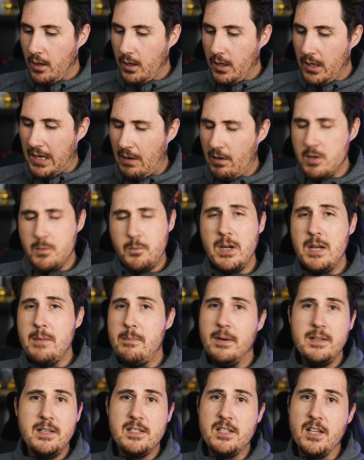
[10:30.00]
I was pretty
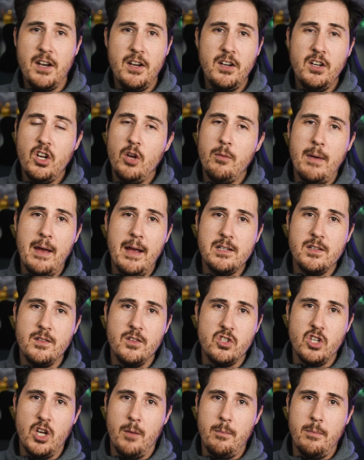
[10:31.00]
busy, so I didn't go back to the
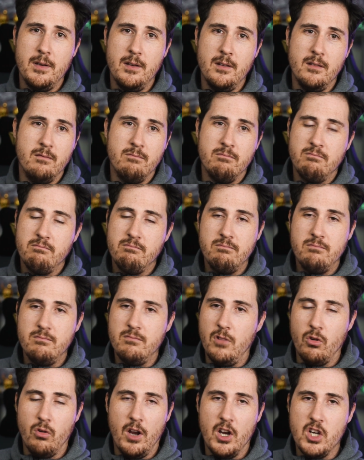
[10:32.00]
shop in
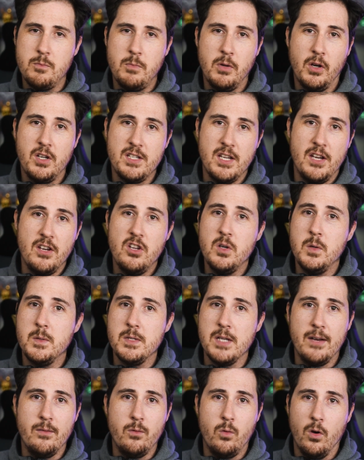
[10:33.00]
a rush because I knew it was
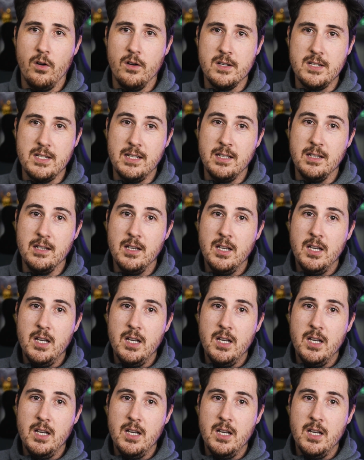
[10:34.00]
out of warranty.